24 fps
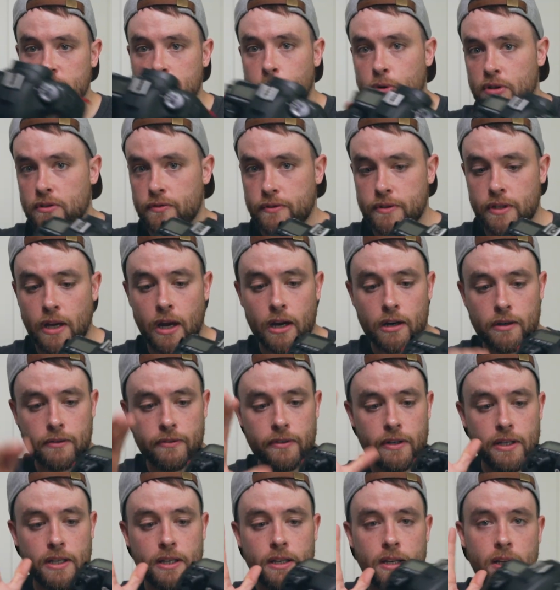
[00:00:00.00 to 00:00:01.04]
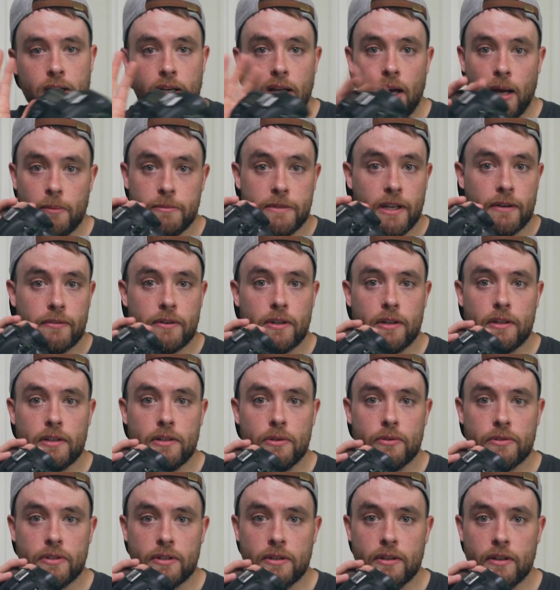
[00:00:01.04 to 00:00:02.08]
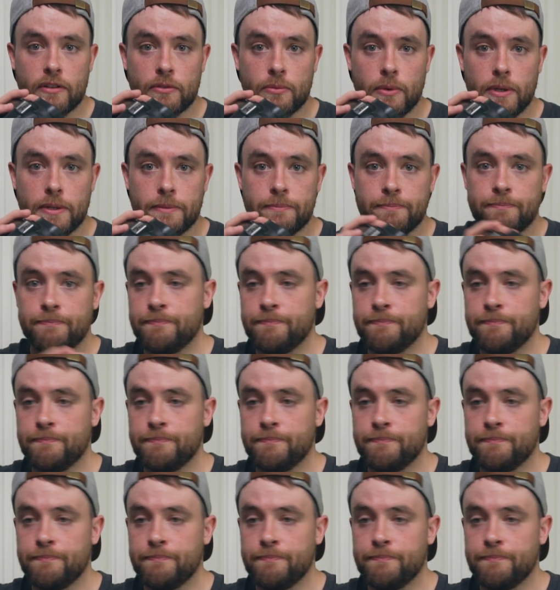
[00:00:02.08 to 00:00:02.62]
sports photography, I'm definitely using this one.